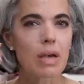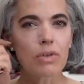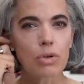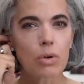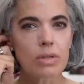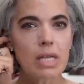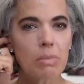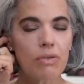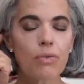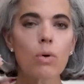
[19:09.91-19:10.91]
Have you noticed that
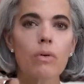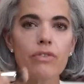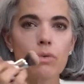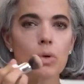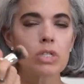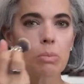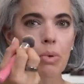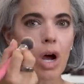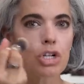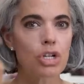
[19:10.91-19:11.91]
before? If you use a
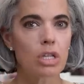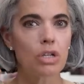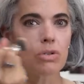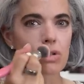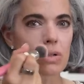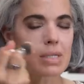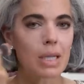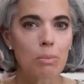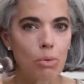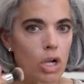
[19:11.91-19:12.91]
brush and then you start
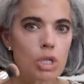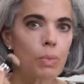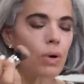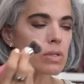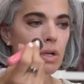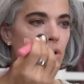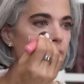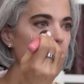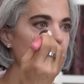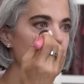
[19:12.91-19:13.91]
seeing brush marks on your
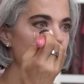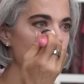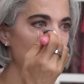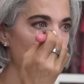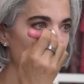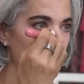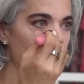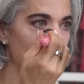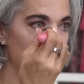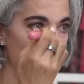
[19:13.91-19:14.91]
face, it's not,
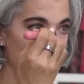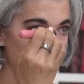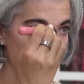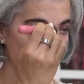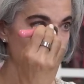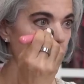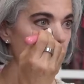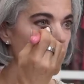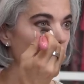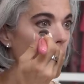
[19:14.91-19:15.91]
that's not the look you're
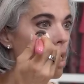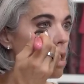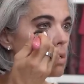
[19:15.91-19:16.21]
going for.